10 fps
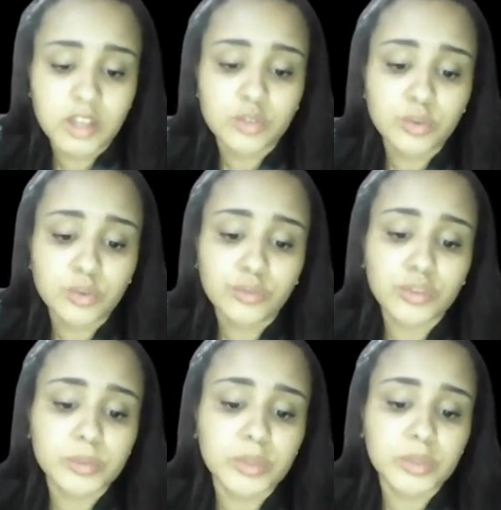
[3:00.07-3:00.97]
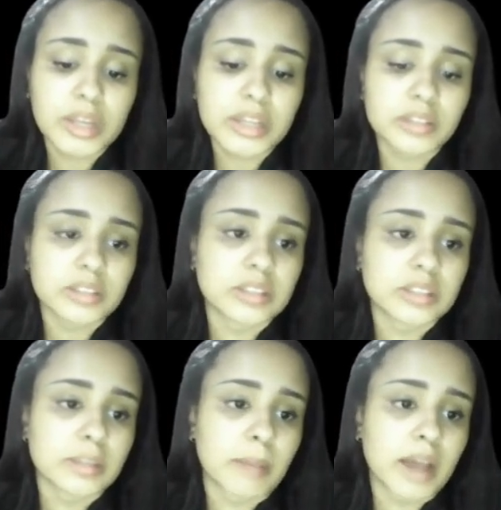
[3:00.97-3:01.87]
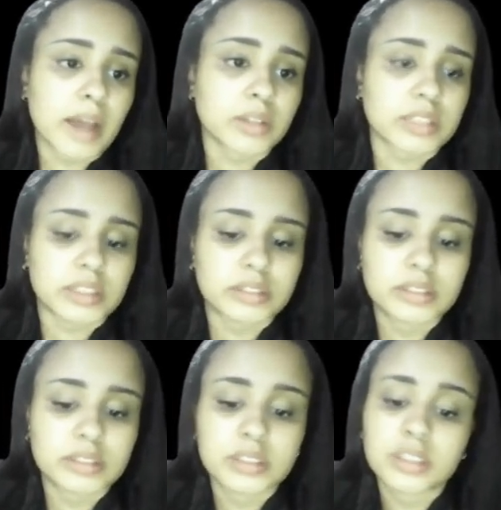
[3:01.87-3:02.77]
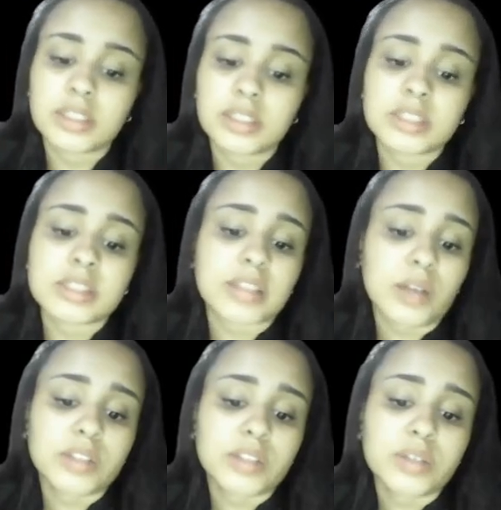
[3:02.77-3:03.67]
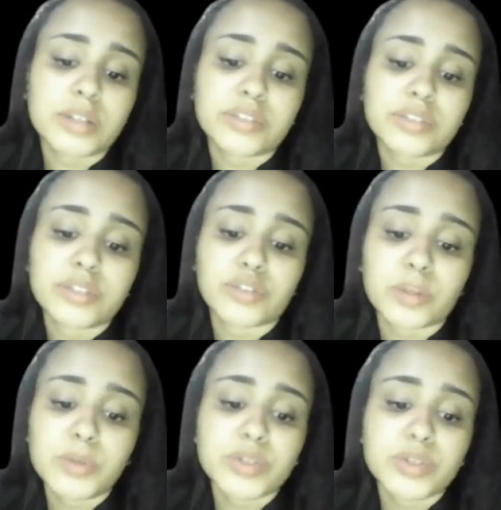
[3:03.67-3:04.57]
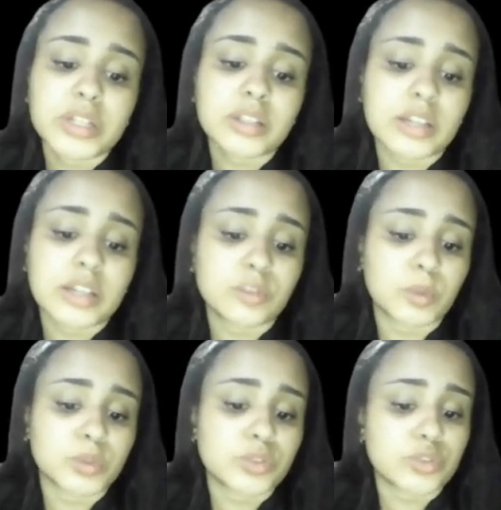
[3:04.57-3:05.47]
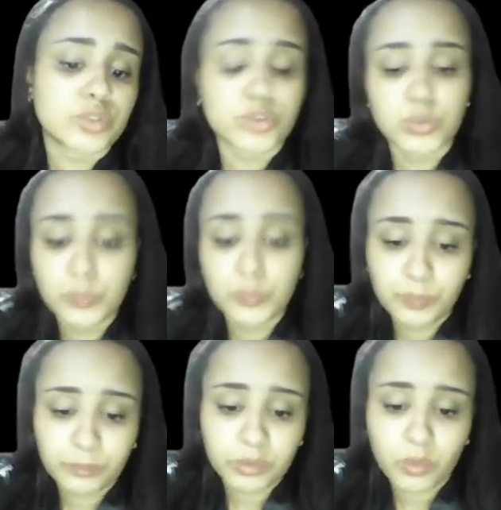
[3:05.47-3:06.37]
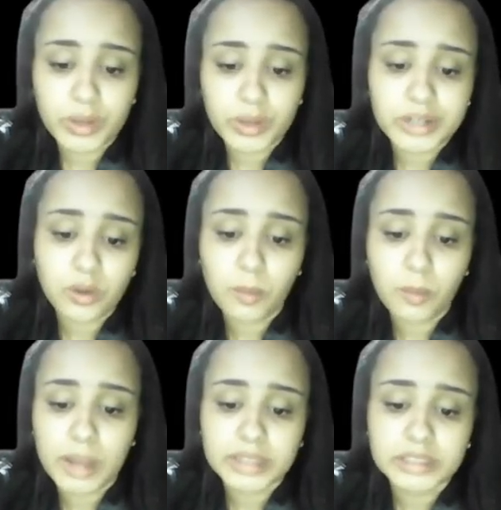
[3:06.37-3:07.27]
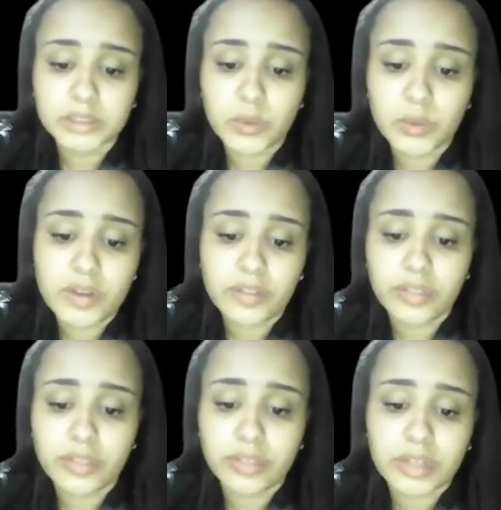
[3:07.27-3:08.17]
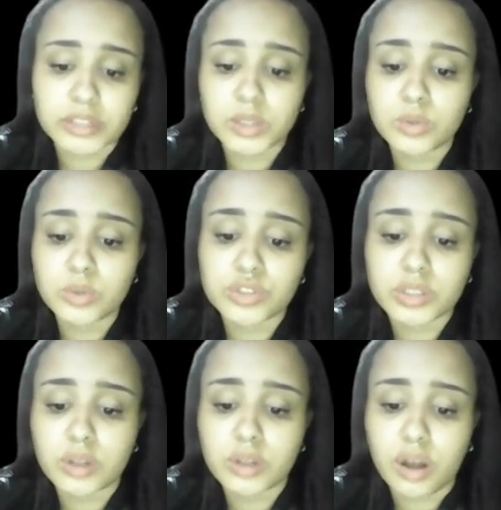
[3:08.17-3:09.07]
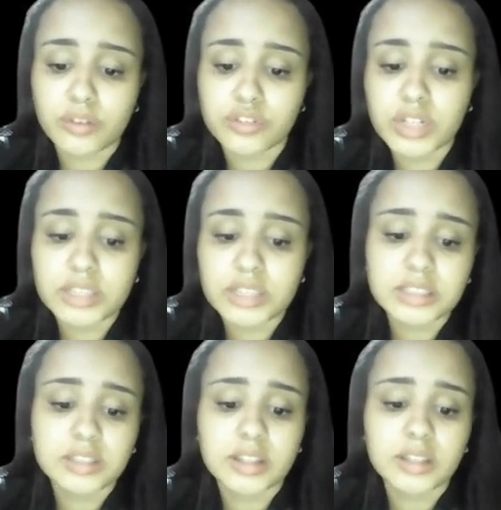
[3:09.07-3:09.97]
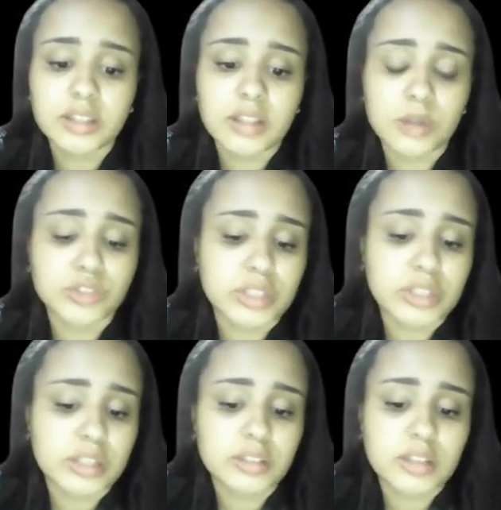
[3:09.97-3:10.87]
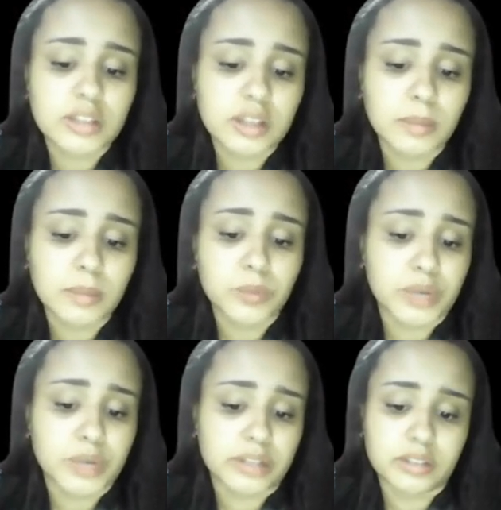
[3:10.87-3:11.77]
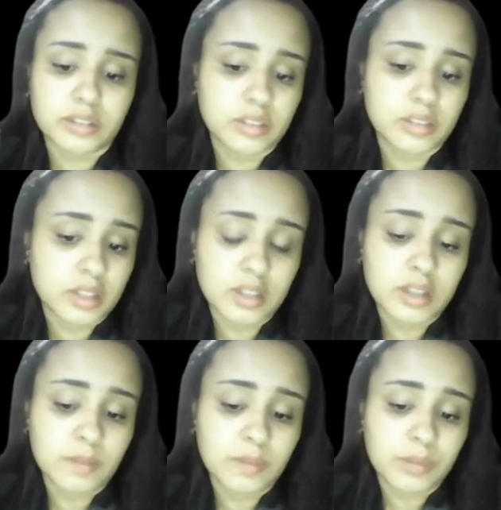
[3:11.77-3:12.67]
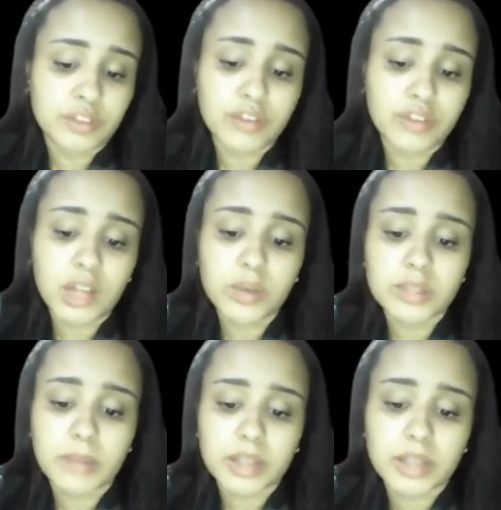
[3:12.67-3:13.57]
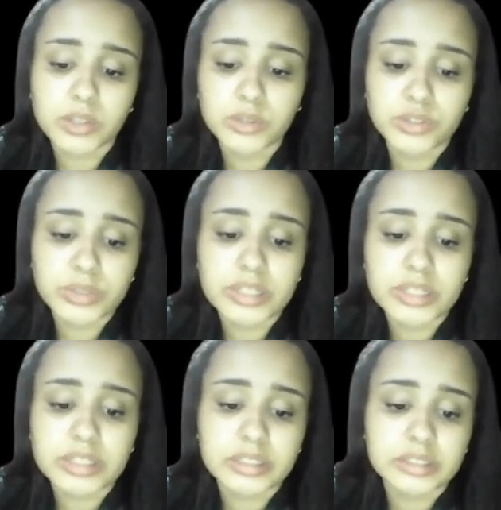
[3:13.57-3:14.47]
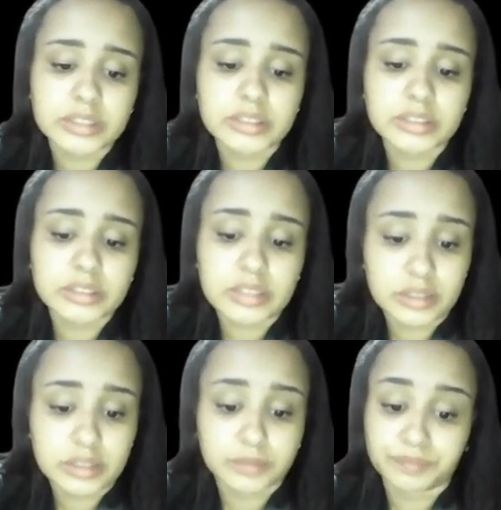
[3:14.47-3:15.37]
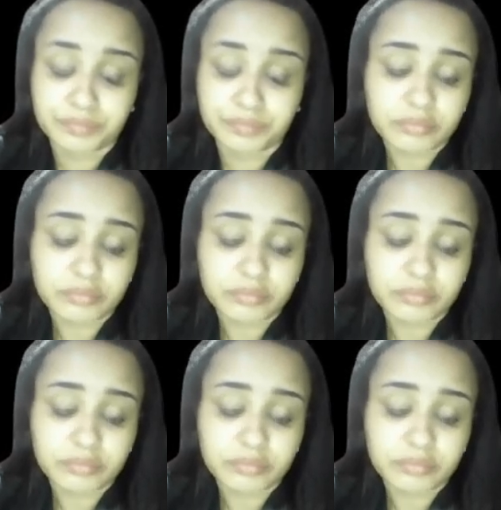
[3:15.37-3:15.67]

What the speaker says: To formulate the biotides, cells derived from murine adipose tissue were combined with a solution of gelatin and alginate and bioprinted, followed by culture is in